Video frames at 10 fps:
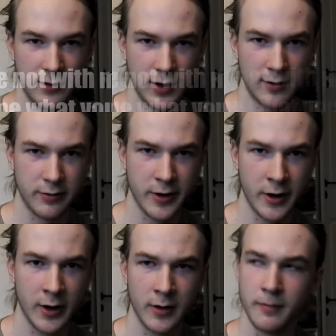even if
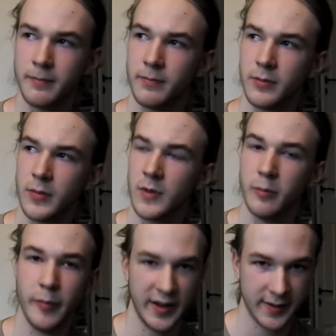the
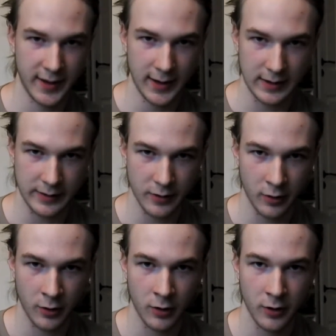mistakes
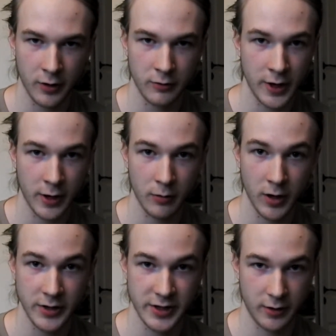are
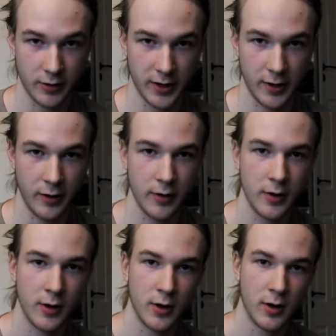randomly generated,
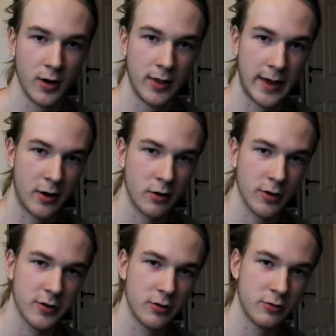they are
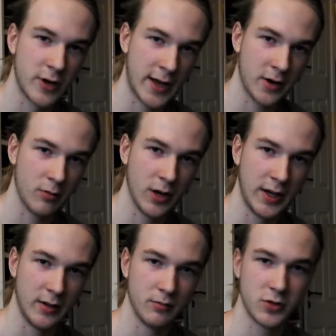not
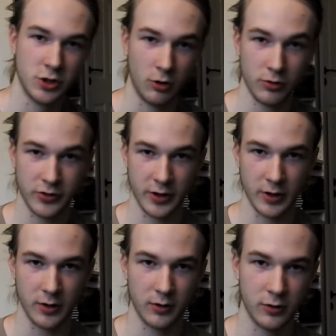randomly
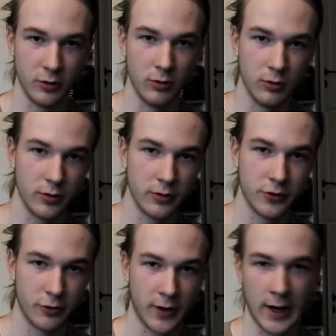chosen to
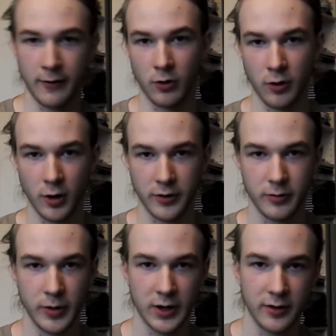survive or
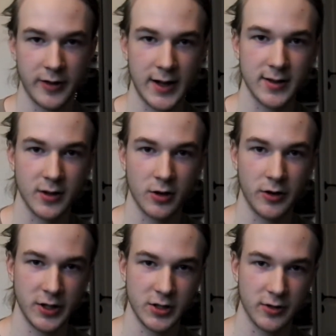not, because that's the
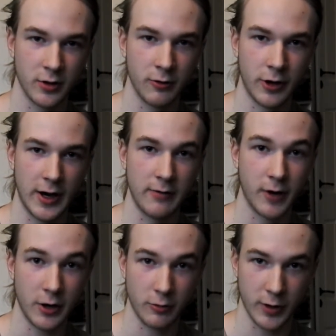conditions of the
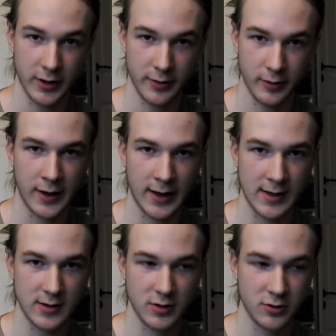environment
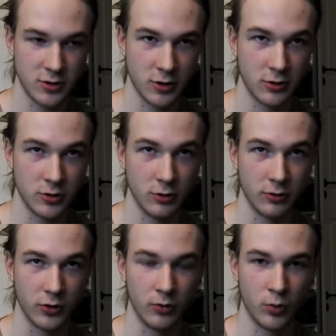that
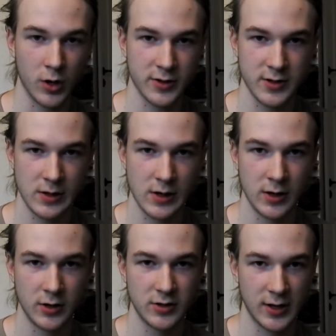choose what
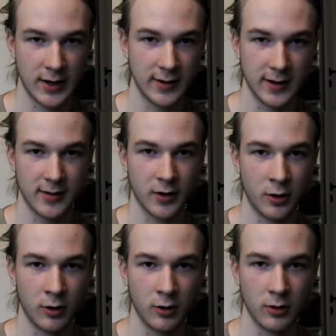genetics
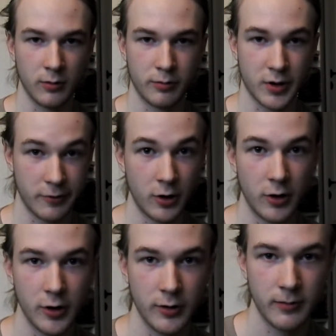are
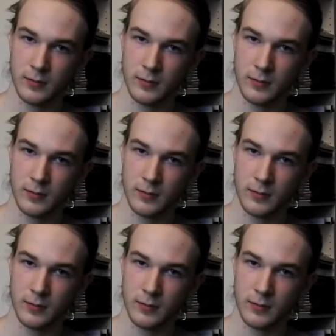preferred.